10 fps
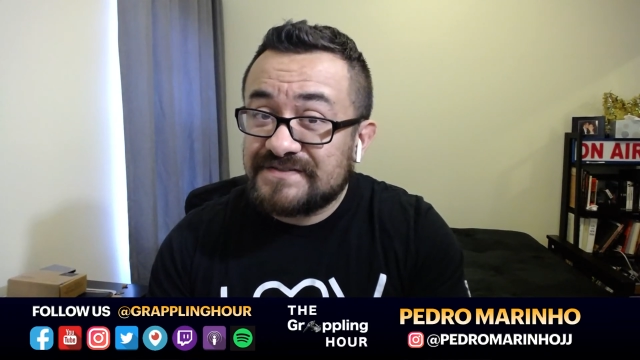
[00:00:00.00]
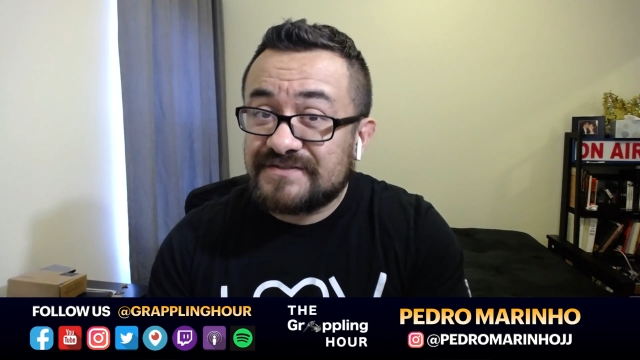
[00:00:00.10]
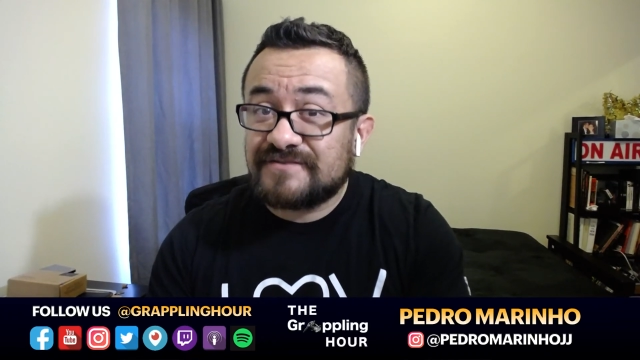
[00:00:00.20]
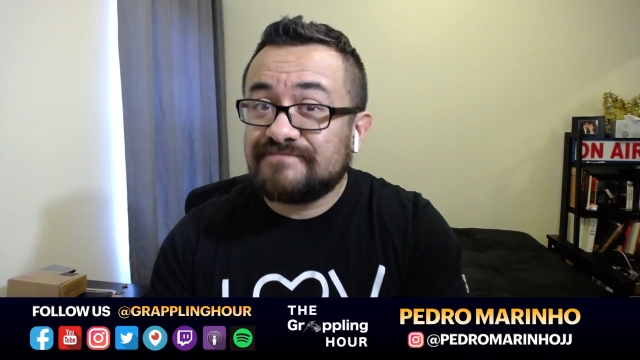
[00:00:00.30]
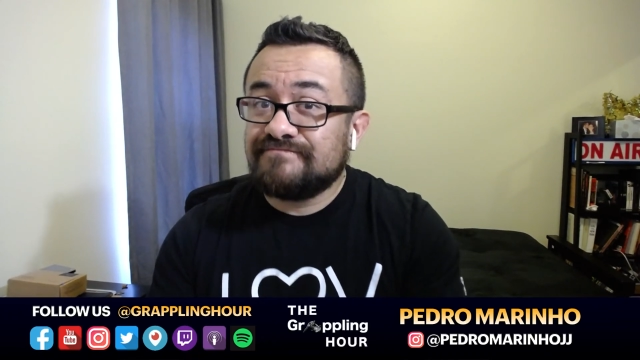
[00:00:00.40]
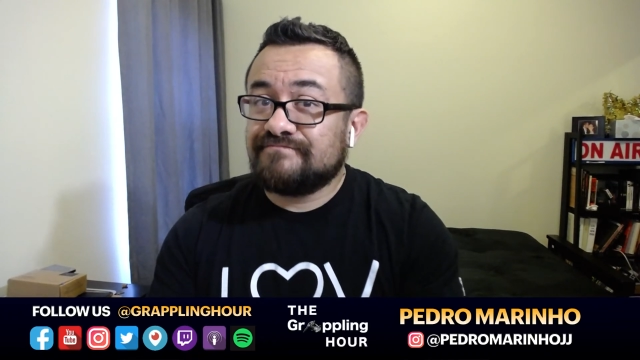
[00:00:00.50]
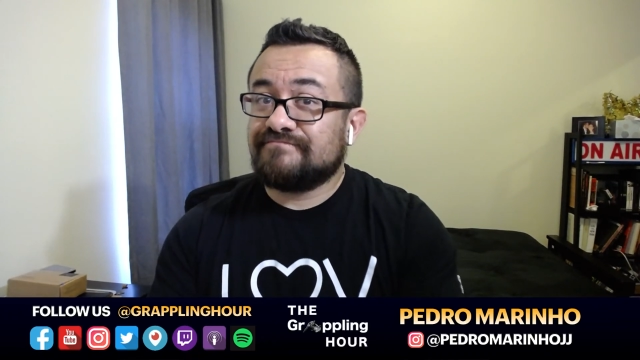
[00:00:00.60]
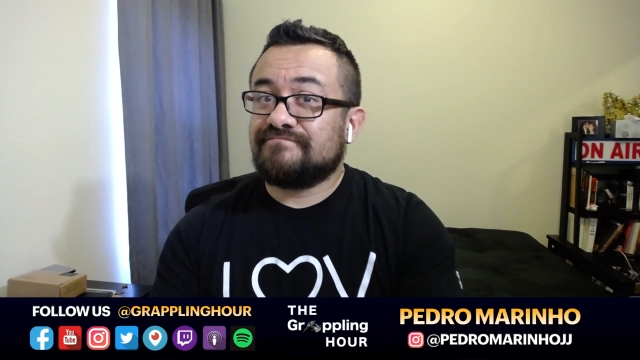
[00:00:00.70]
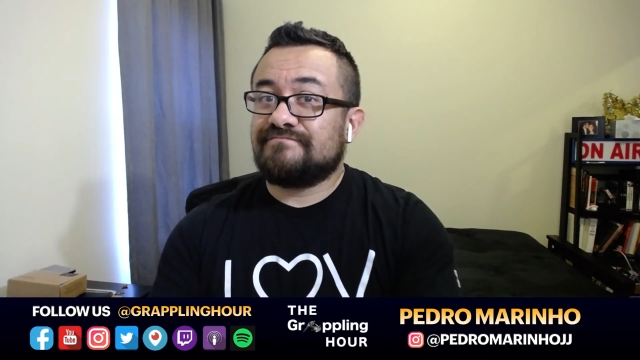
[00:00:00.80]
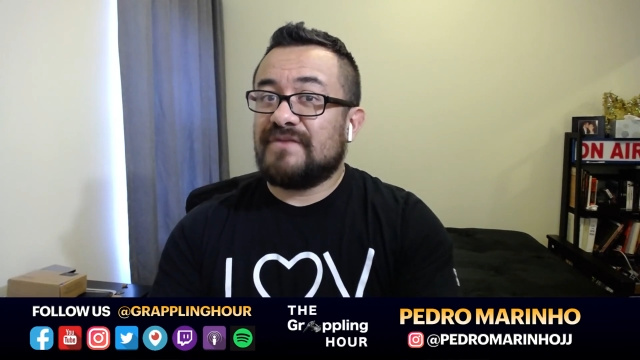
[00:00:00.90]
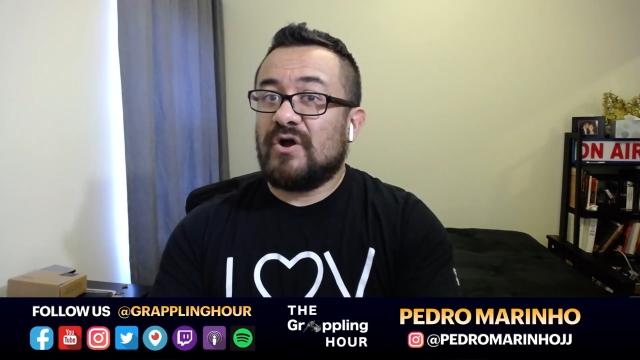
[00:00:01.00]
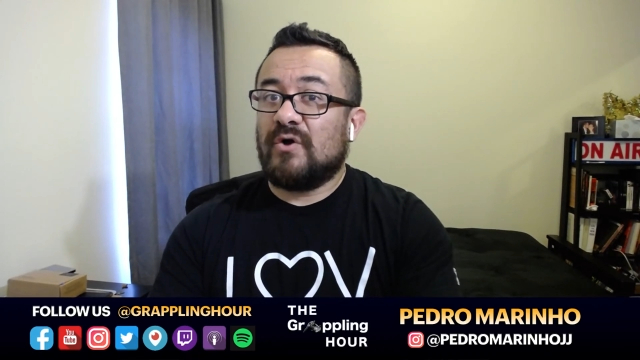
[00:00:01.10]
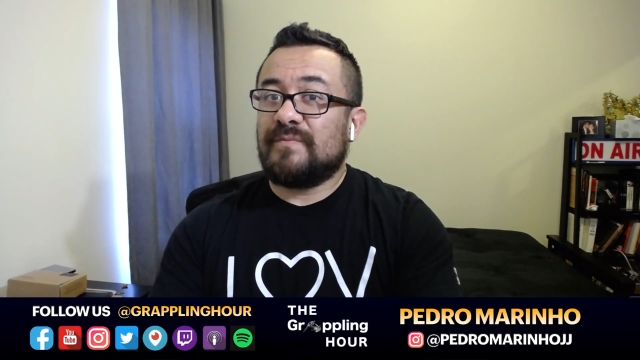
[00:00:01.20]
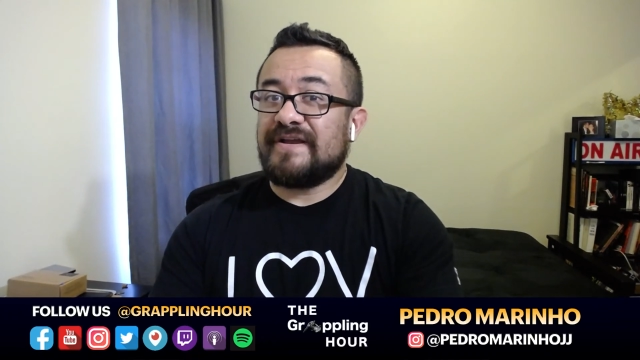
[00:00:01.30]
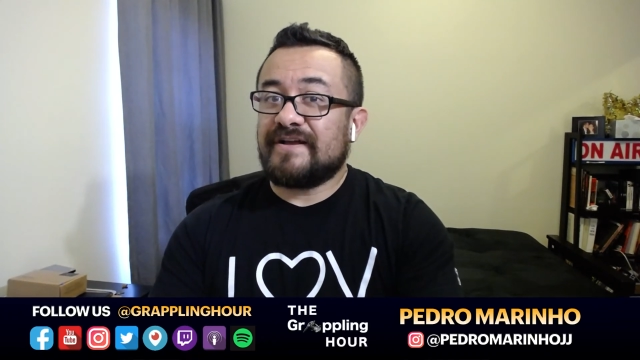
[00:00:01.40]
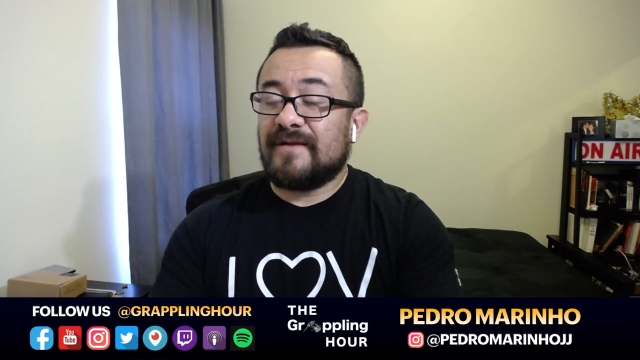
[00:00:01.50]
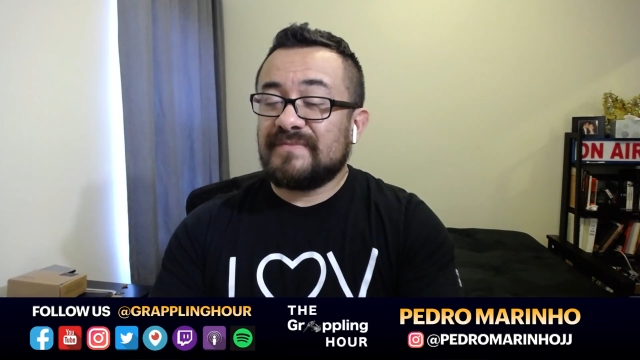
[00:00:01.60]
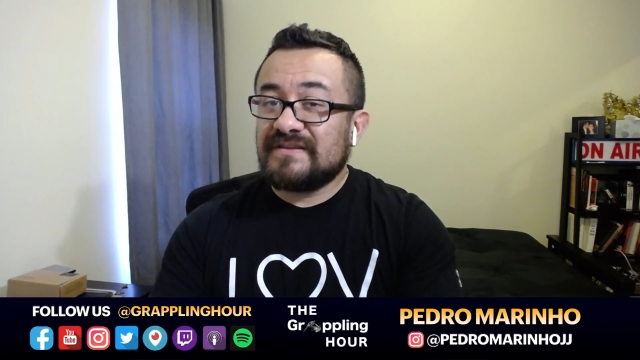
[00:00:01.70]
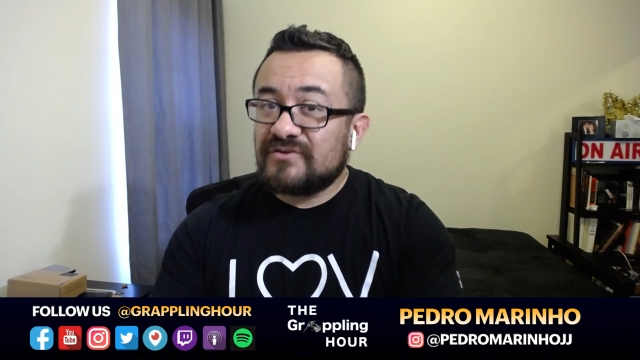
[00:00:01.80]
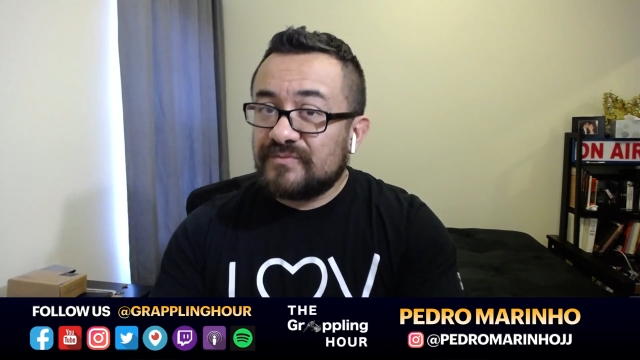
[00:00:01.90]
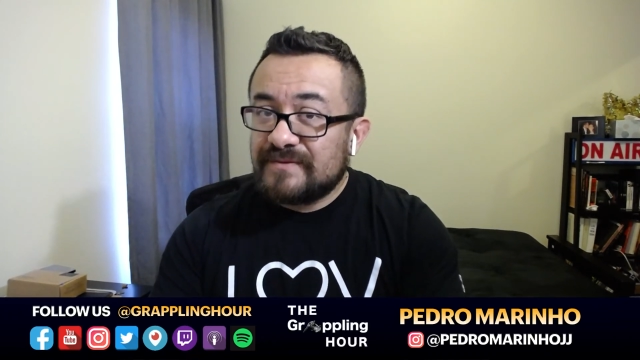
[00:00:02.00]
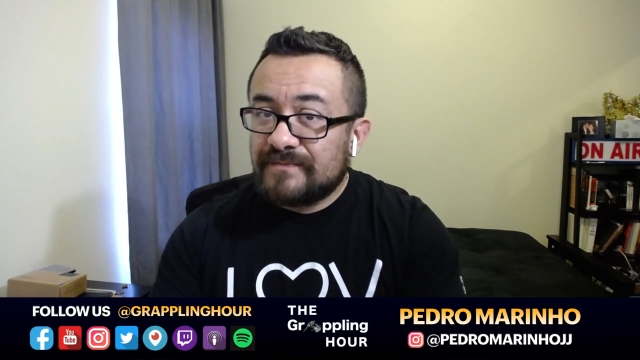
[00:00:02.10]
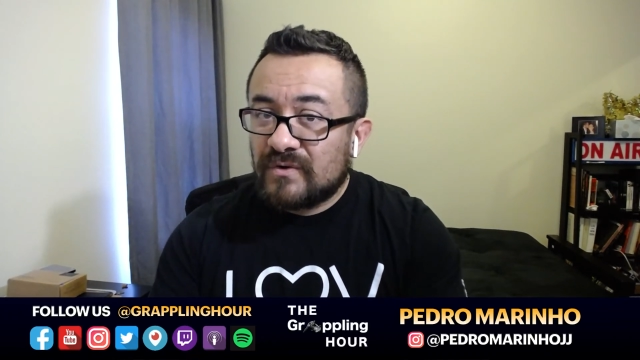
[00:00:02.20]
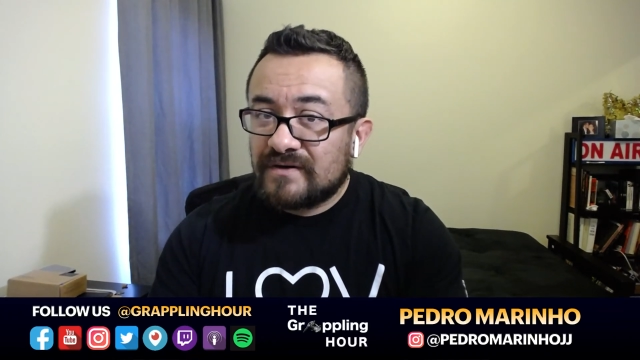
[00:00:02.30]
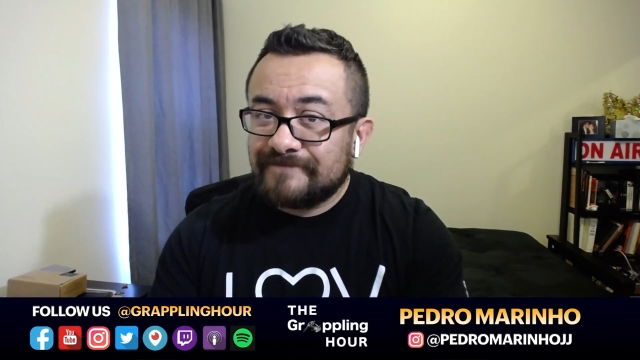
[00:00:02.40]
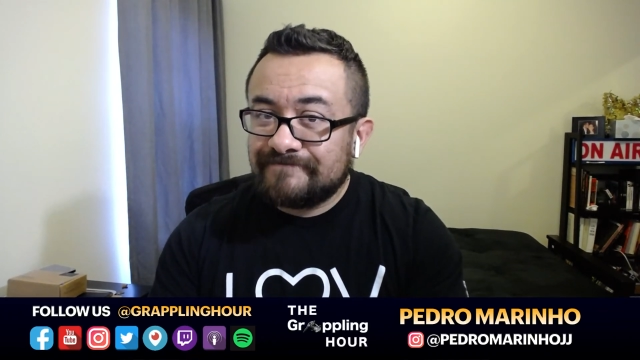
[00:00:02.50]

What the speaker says: are opening up a little bit more,